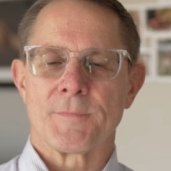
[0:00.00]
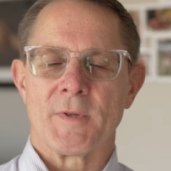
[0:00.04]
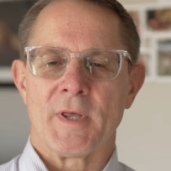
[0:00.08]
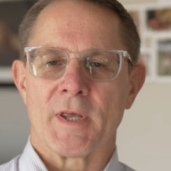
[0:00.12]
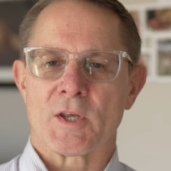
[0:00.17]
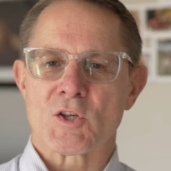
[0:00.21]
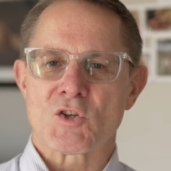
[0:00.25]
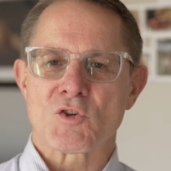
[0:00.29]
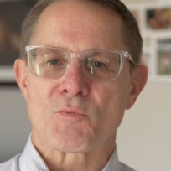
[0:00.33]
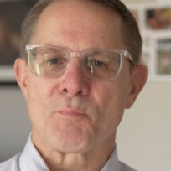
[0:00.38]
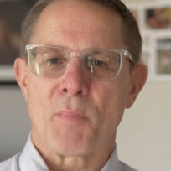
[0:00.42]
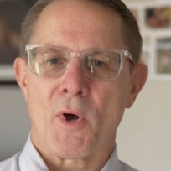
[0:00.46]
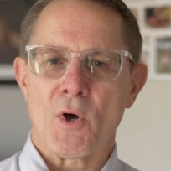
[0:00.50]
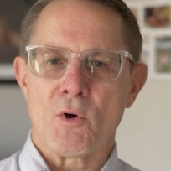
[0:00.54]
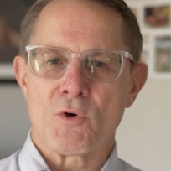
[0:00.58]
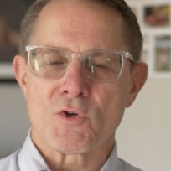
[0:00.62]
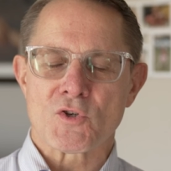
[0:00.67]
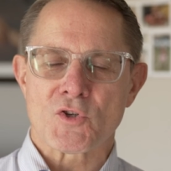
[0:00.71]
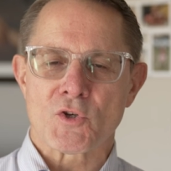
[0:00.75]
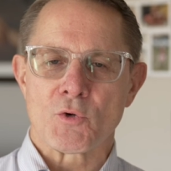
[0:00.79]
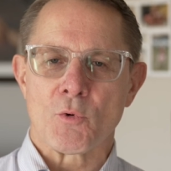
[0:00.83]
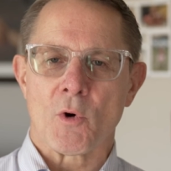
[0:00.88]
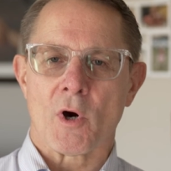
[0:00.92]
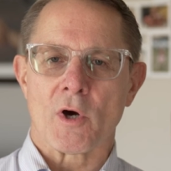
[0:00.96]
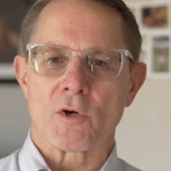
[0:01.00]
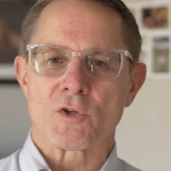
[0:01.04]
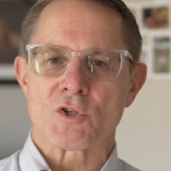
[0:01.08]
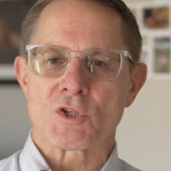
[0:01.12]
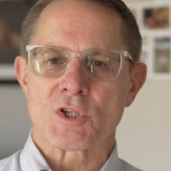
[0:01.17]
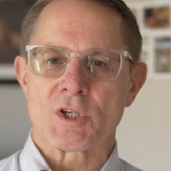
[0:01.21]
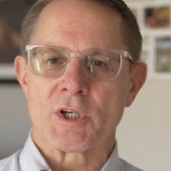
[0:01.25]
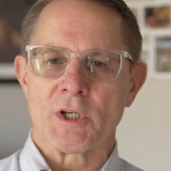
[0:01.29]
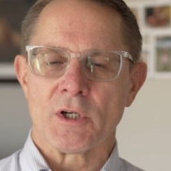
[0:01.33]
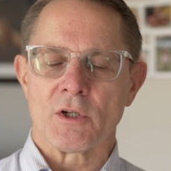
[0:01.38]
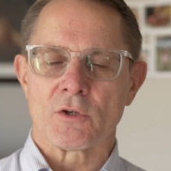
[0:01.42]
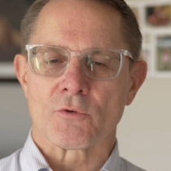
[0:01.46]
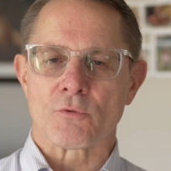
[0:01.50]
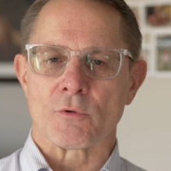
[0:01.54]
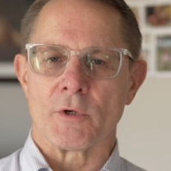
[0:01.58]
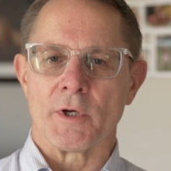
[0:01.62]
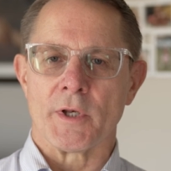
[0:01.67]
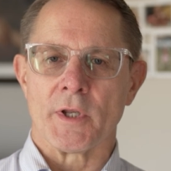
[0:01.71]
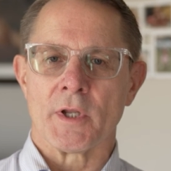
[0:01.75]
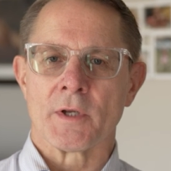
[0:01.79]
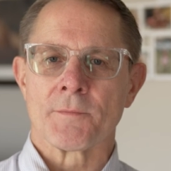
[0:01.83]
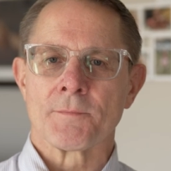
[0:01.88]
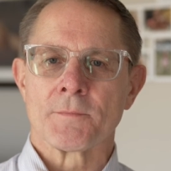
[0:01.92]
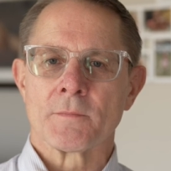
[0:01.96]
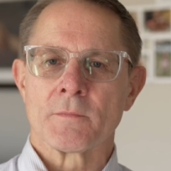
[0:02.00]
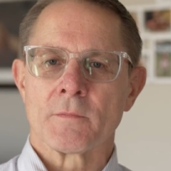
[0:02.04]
exposed to our children